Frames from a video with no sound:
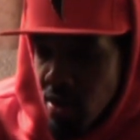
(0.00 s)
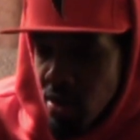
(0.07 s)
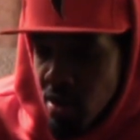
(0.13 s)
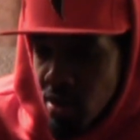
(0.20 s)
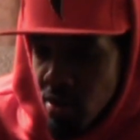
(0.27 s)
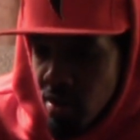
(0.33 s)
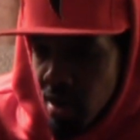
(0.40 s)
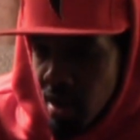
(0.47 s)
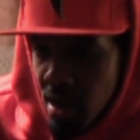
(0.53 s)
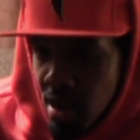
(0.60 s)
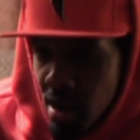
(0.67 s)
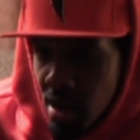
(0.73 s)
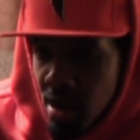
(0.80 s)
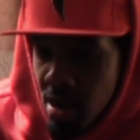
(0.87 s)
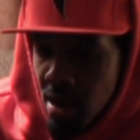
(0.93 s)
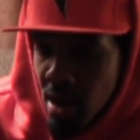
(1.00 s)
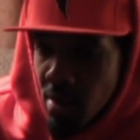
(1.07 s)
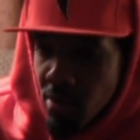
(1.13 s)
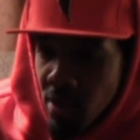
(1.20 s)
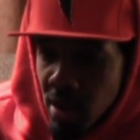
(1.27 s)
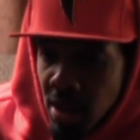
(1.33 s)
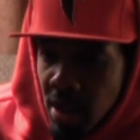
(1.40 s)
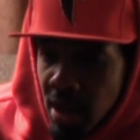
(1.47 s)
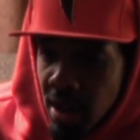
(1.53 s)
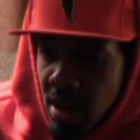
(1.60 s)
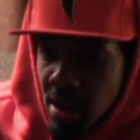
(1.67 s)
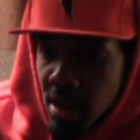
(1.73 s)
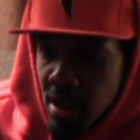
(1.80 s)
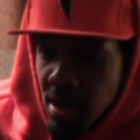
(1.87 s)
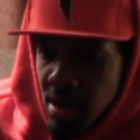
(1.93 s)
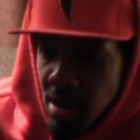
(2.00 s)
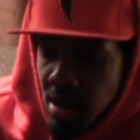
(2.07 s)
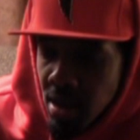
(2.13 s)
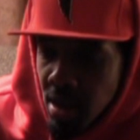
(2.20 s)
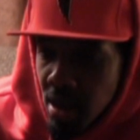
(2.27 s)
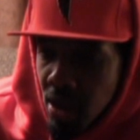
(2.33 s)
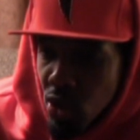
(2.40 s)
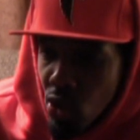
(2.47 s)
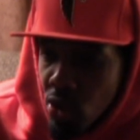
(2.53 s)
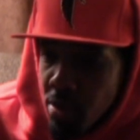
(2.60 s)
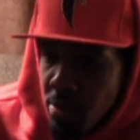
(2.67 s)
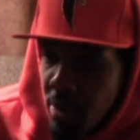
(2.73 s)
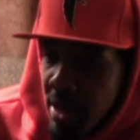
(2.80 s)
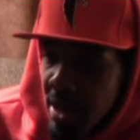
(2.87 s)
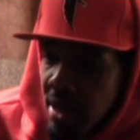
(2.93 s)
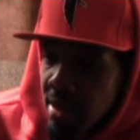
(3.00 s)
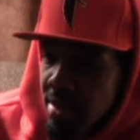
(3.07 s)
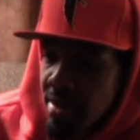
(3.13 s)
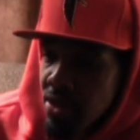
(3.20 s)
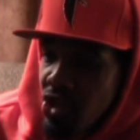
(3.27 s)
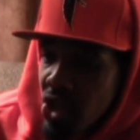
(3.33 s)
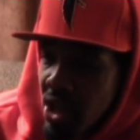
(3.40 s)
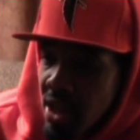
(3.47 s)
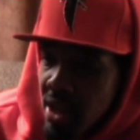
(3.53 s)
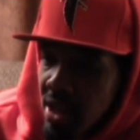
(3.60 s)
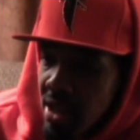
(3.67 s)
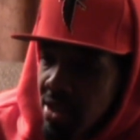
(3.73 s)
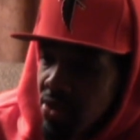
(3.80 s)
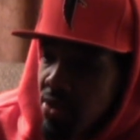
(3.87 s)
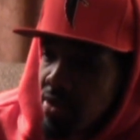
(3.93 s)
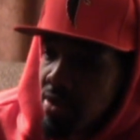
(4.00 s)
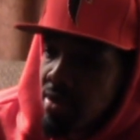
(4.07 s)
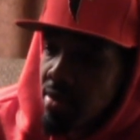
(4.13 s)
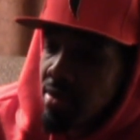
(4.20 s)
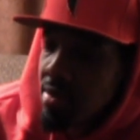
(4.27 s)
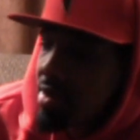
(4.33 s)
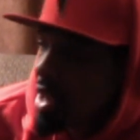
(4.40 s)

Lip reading: you know, I'm really like a Lloyd Banks, Jadakiss